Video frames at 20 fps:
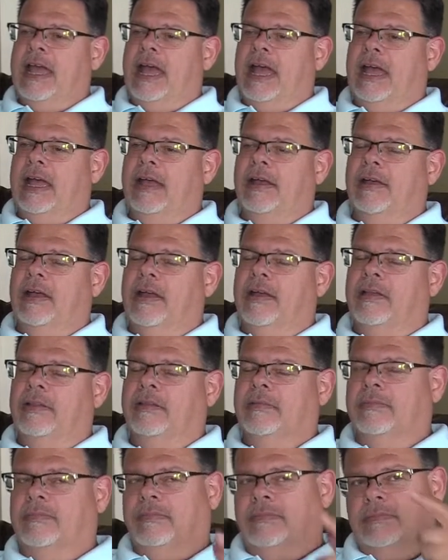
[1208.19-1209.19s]
The
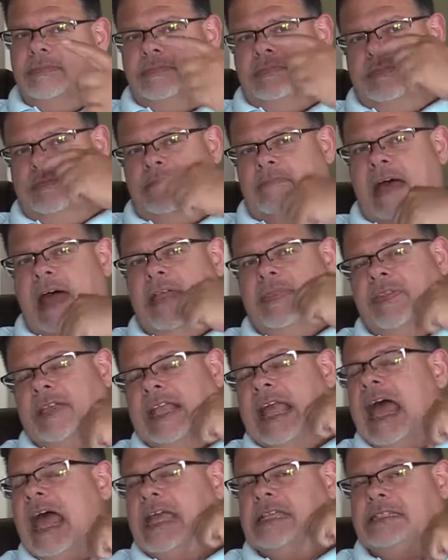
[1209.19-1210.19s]

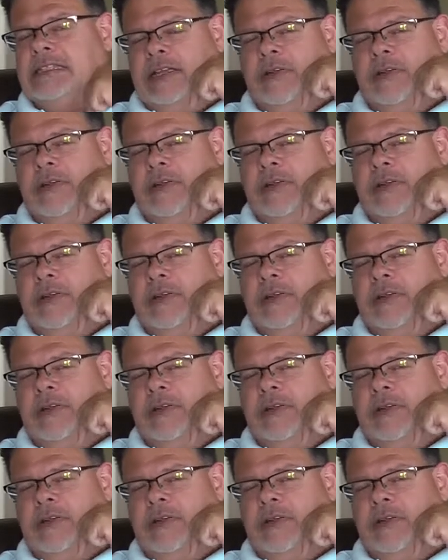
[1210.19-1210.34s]
guys